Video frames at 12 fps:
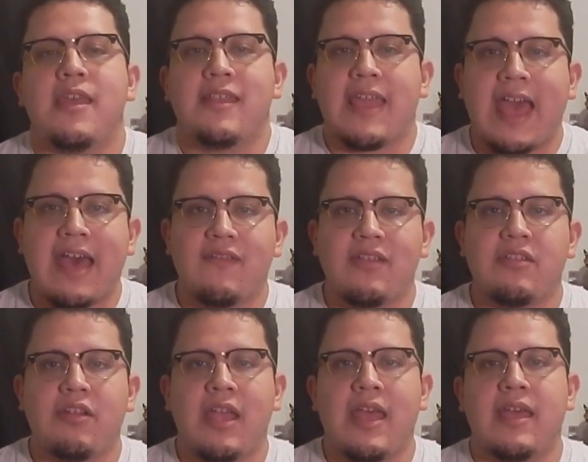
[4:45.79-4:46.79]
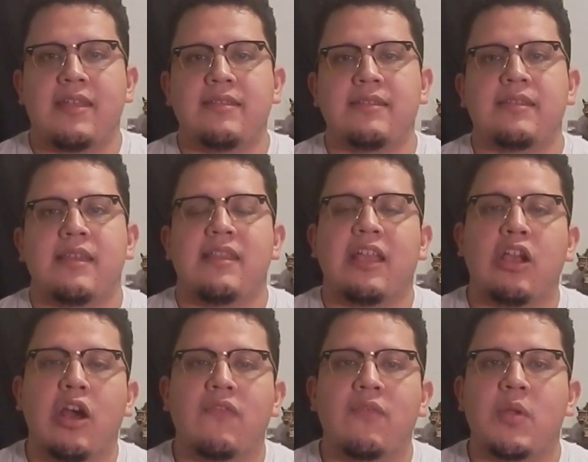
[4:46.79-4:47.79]
They have it in their heads that
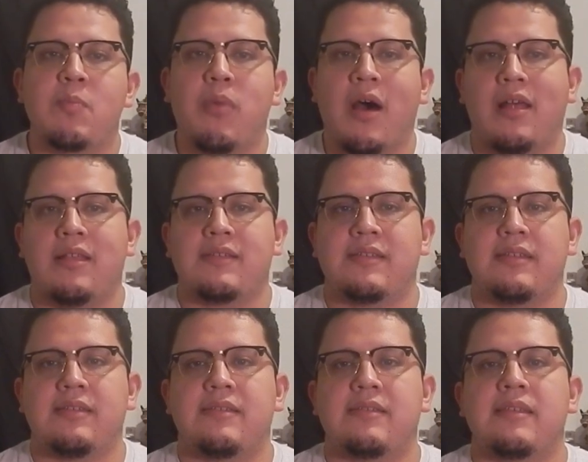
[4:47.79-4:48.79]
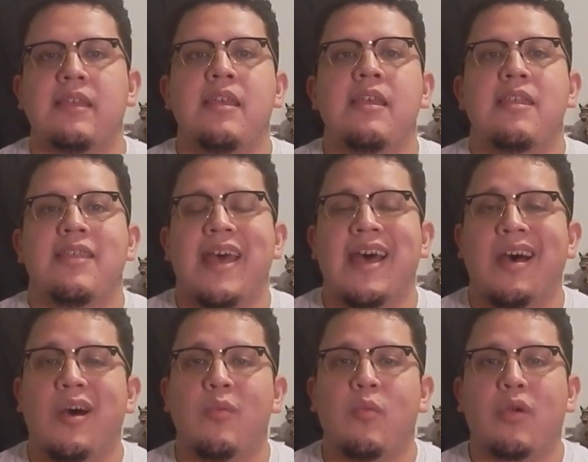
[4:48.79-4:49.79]
government policies that
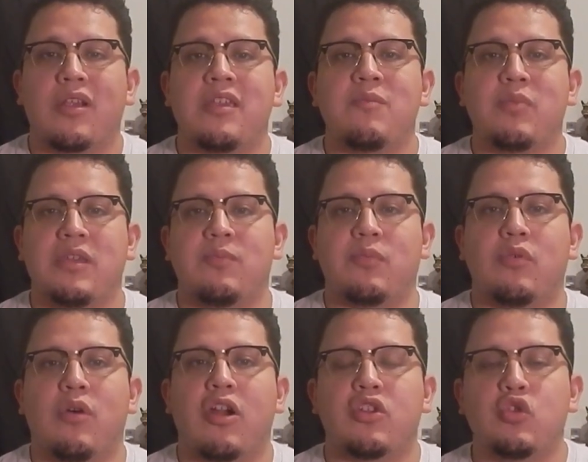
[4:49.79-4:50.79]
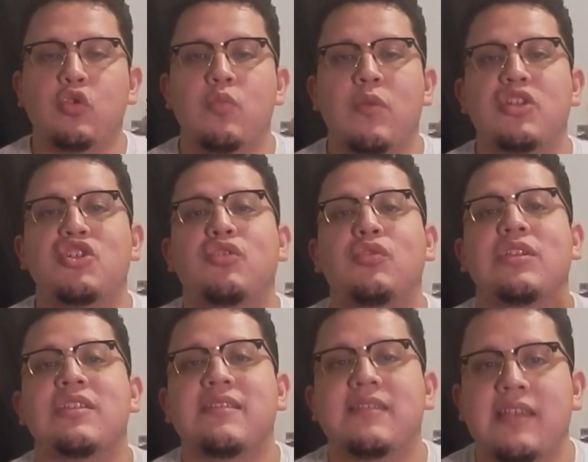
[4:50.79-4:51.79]
help working people are too much to
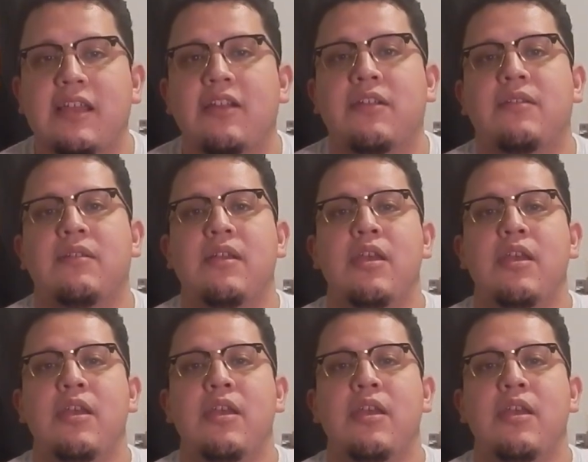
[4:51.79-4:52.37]
consider